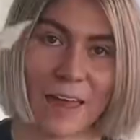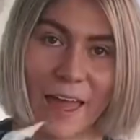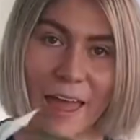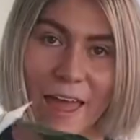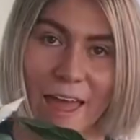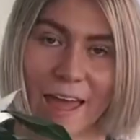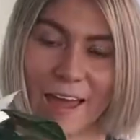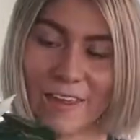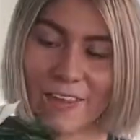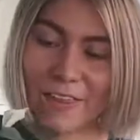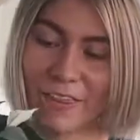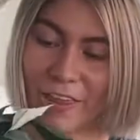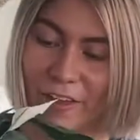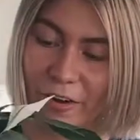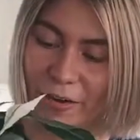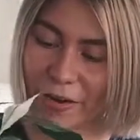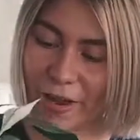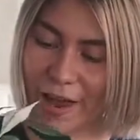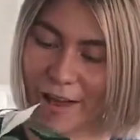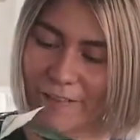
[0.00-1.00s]
And
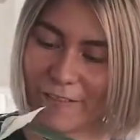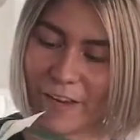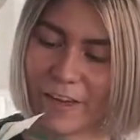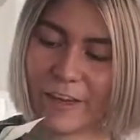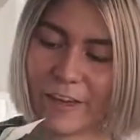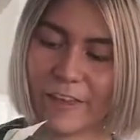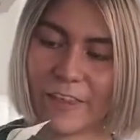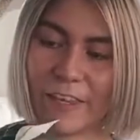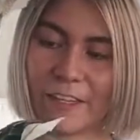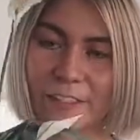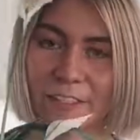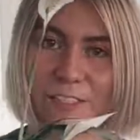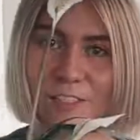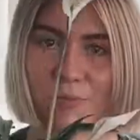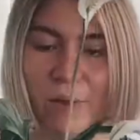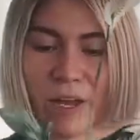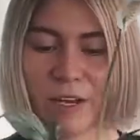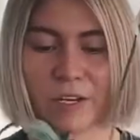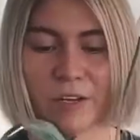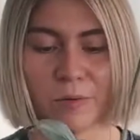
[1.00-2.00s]
there you have it. This is
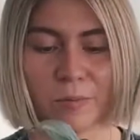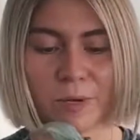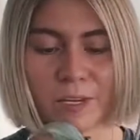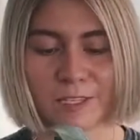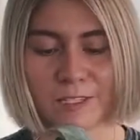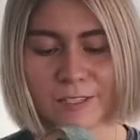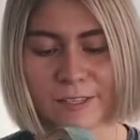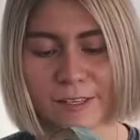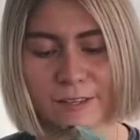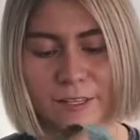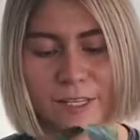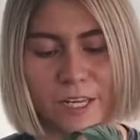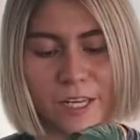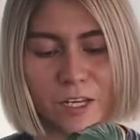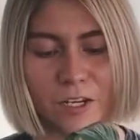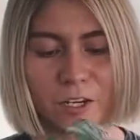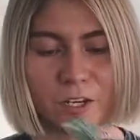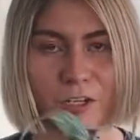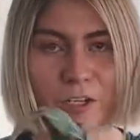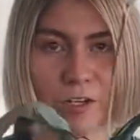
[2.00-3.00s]
my new peace lily
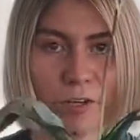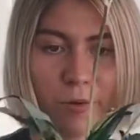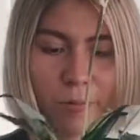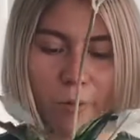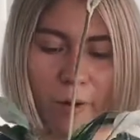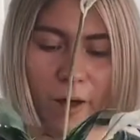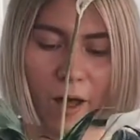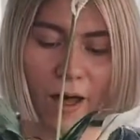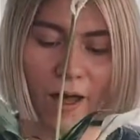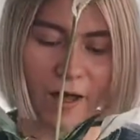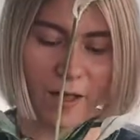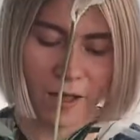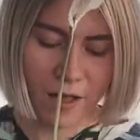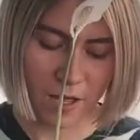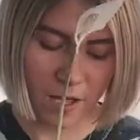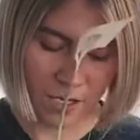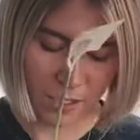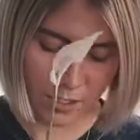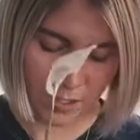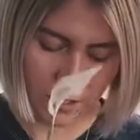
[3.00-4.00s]
in her new pot.
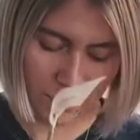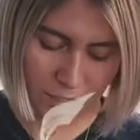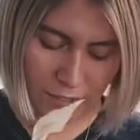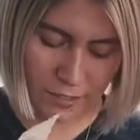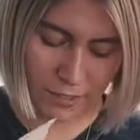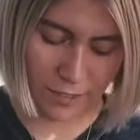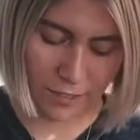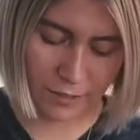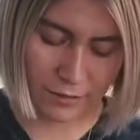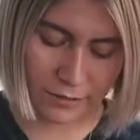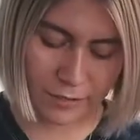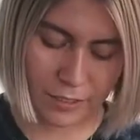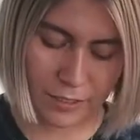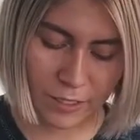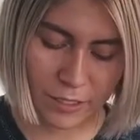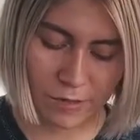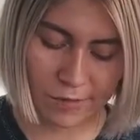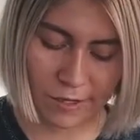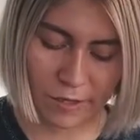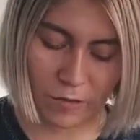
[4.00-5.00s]
She's
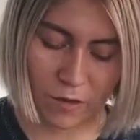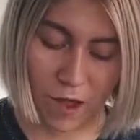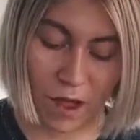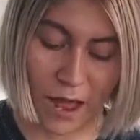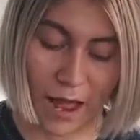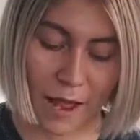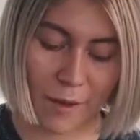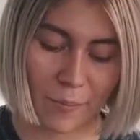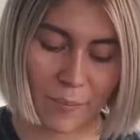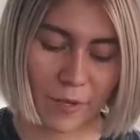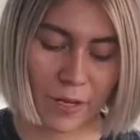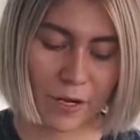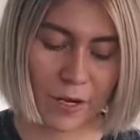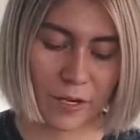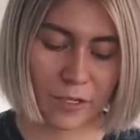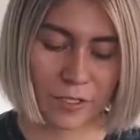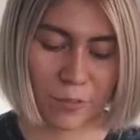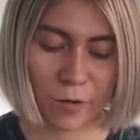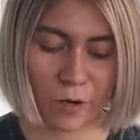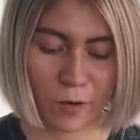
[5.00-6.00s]
gonna be a lot
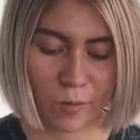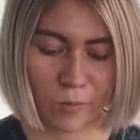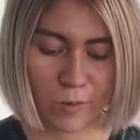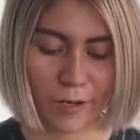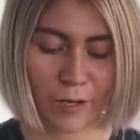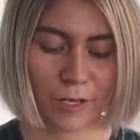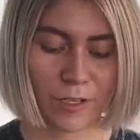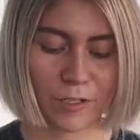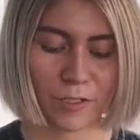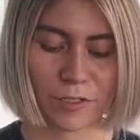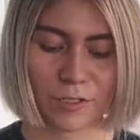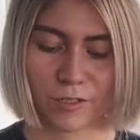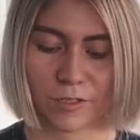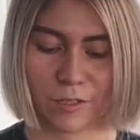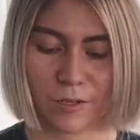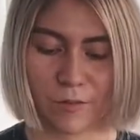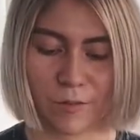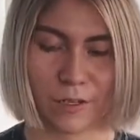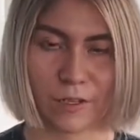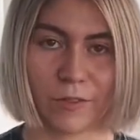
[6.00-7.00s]
happier. Tomorrow morning, she's
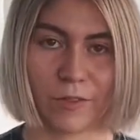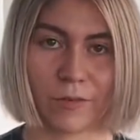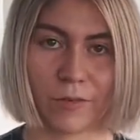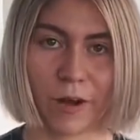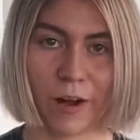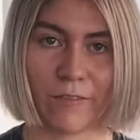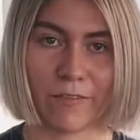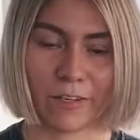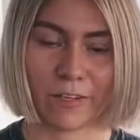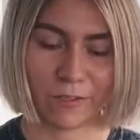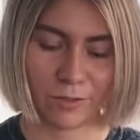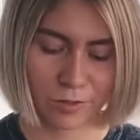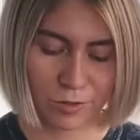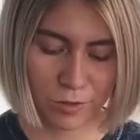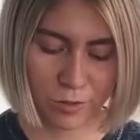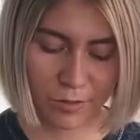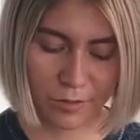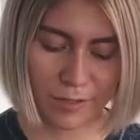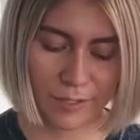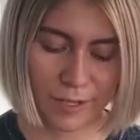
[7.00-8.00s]
gonna be thriving.
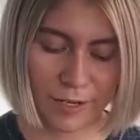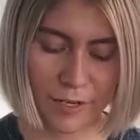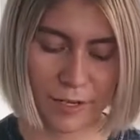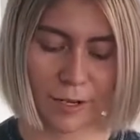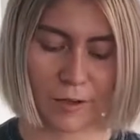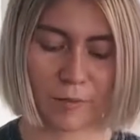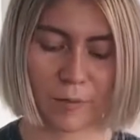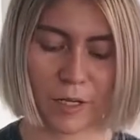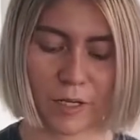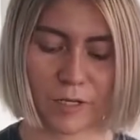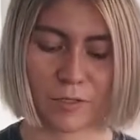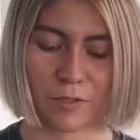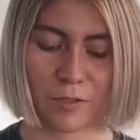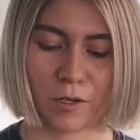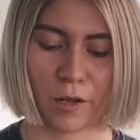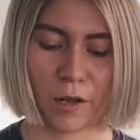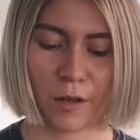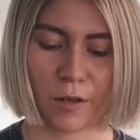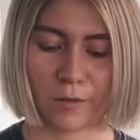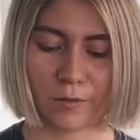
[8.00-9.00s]
She'll be standing up nice and
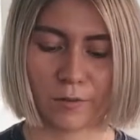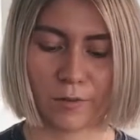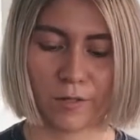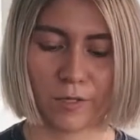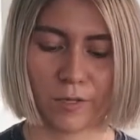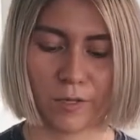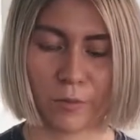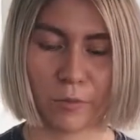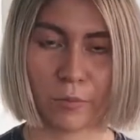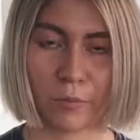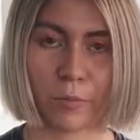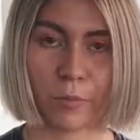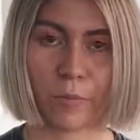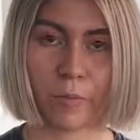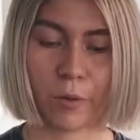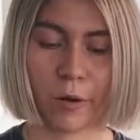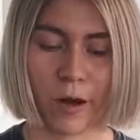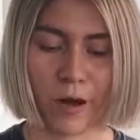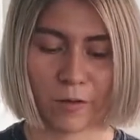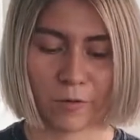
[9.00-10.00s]
tall, good,
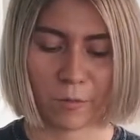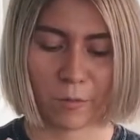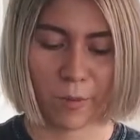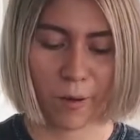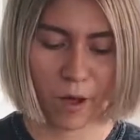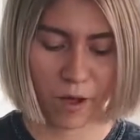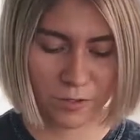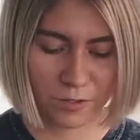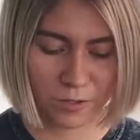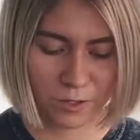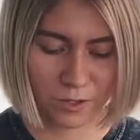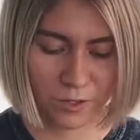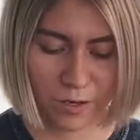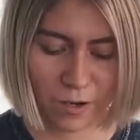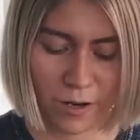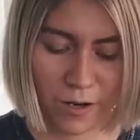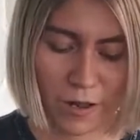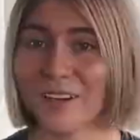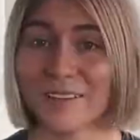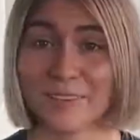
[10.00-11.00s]
proud posture.
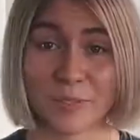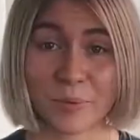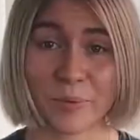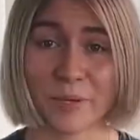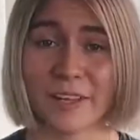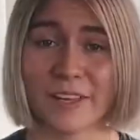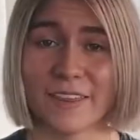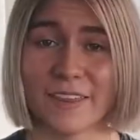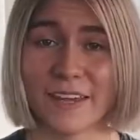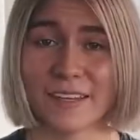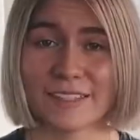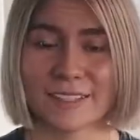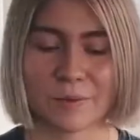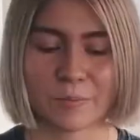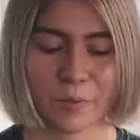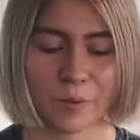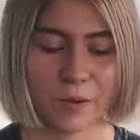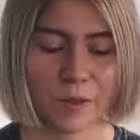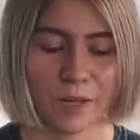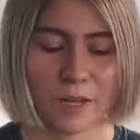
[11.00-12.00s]
It's really that
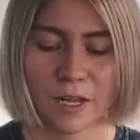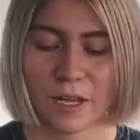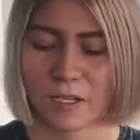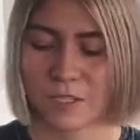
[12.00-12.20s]
simple.